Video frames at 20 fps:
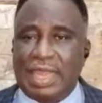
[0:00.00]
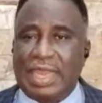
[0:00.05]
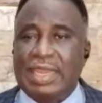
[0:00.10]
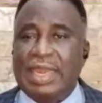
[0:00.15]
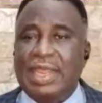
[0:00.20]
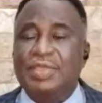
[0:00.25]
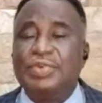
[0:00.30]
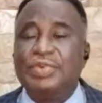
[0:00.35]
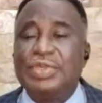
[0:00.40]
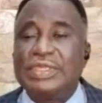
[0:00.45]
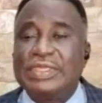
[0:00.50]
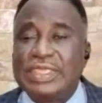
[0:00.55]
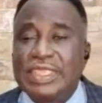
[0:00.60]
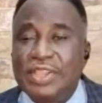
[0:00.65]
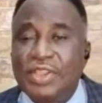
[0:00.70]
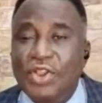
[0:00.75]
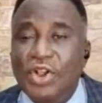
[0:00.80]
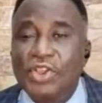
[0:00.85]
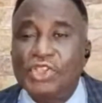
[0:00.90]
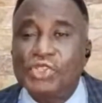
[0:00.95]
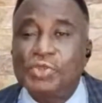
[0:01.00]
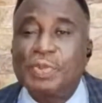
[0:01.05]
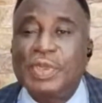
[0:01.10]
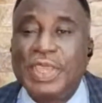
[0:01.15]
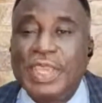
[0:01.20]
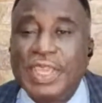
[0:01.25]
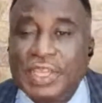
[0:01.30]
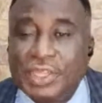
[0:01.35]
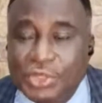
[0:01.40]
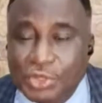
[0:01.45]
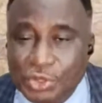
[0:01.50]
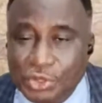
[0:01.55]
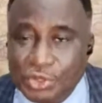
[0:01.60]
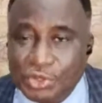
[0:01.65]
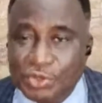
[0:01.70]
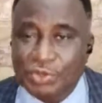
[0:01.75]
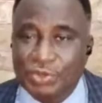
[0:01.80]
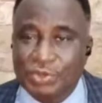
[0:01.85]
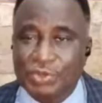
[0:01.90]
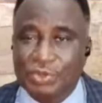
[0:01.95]
And then you will see God speaking to
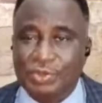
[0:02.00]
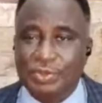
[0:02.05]
you.